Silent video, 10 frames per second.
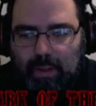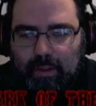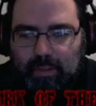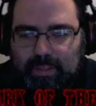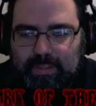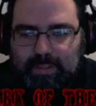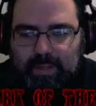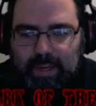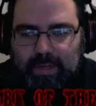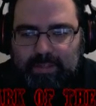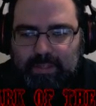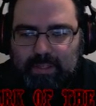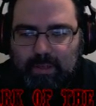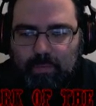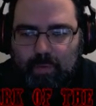This is the kind of
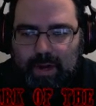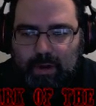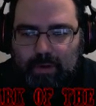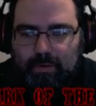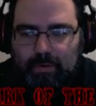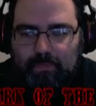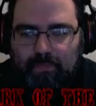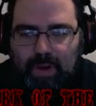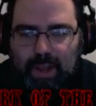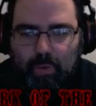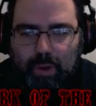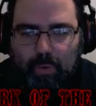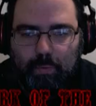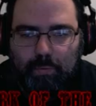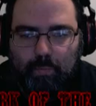system where
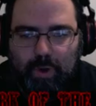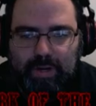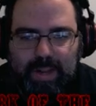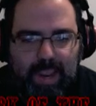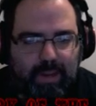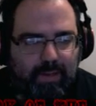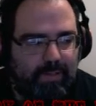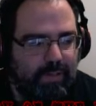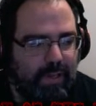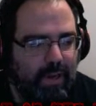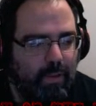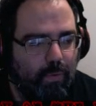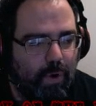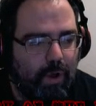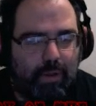following one hand side of the
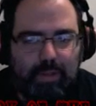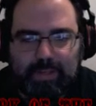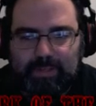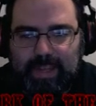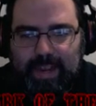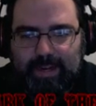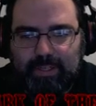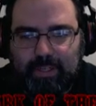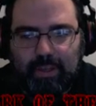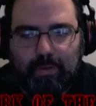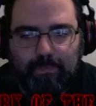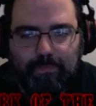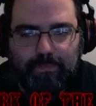wall is actually a